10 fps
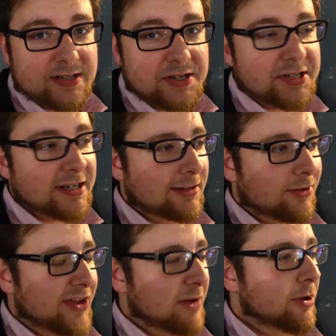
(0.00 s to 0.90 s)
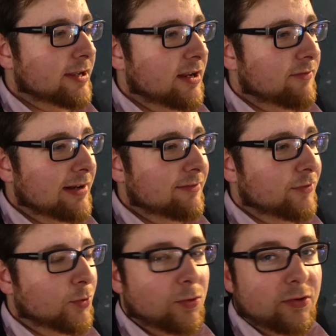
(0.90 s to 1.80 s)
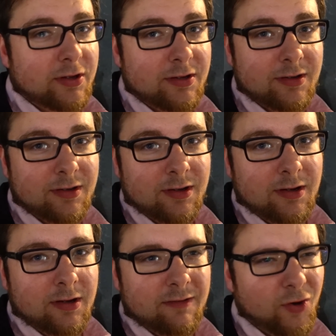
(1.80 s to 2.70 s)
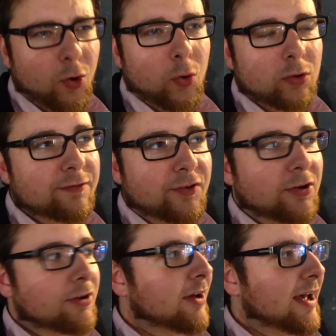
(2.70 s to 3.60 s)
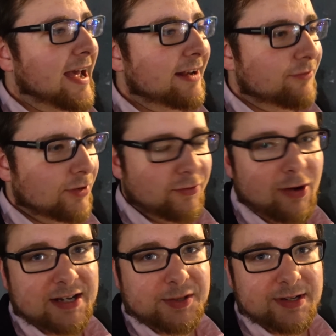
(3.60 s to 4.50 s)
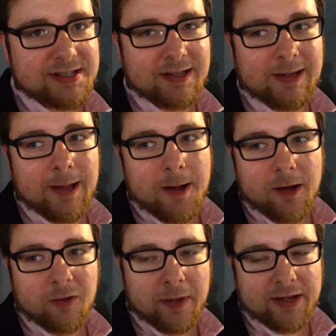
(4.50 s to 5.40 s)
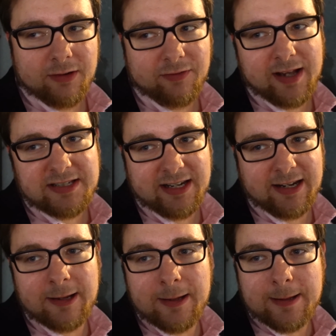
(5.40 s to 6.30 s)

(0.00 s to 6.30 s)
interesting little networking event for all the for a handful of graduates of my university.